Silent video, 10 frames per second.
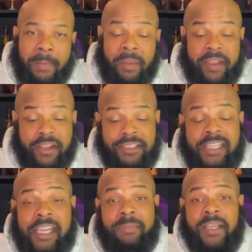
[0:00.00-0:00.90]
But your
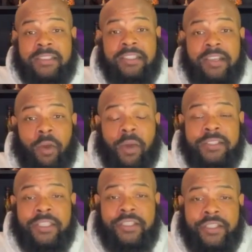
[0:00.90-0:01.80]
team doesn't know
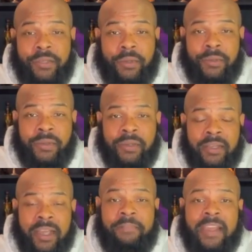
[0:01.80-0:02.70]
what to do
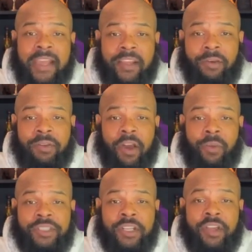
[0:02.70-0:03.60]
if they don't know
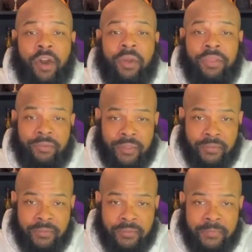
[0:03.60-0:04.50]
what you're going through.
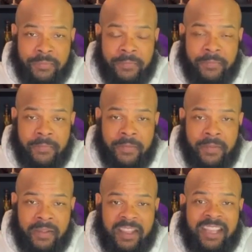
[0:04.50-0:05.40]

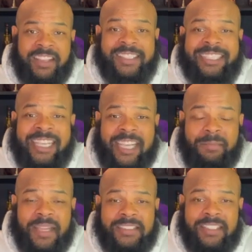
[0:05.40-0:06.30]
Your team
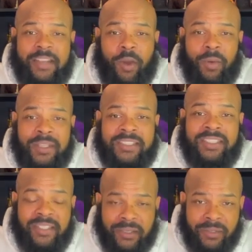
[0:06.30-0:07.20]
doesn't know what to
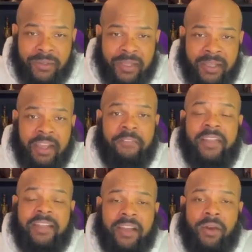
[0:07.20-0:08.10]
do if
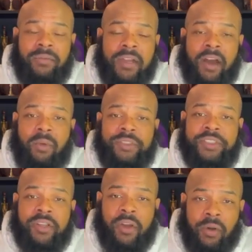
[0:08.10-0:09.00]
they don't know what
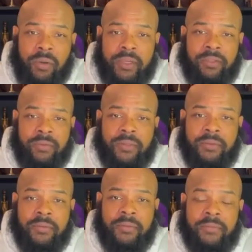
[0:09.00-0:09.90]
you're going through.
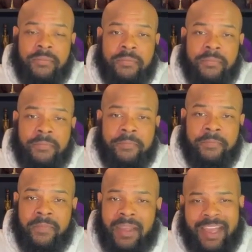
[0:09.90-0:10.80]

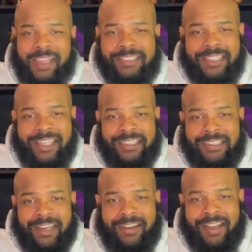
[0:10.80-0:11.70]
And I ain't saying
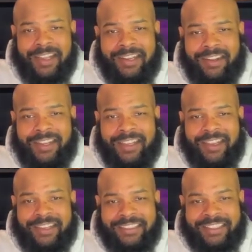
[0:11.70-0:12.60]
share all your dirty
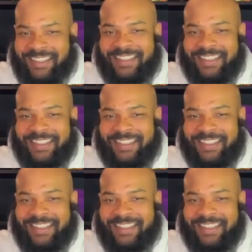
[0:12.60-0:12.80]
laundry.